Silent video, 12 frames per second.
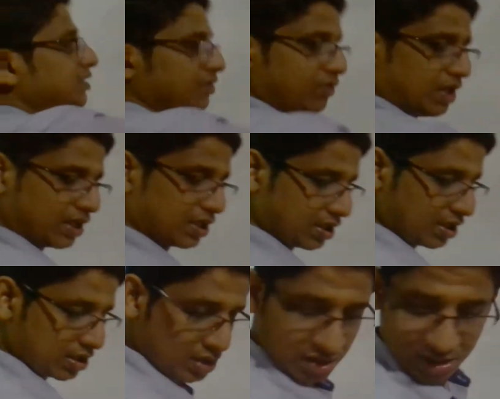the
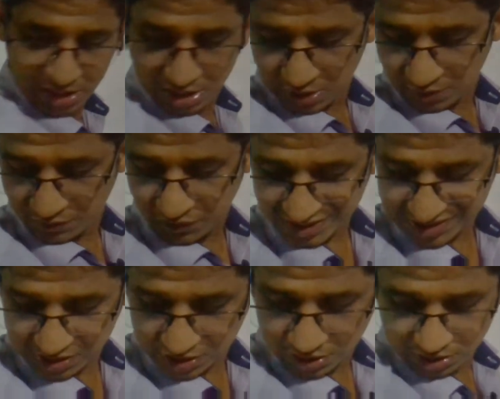water.
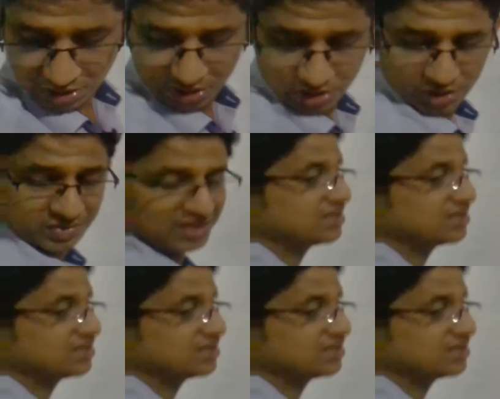First you will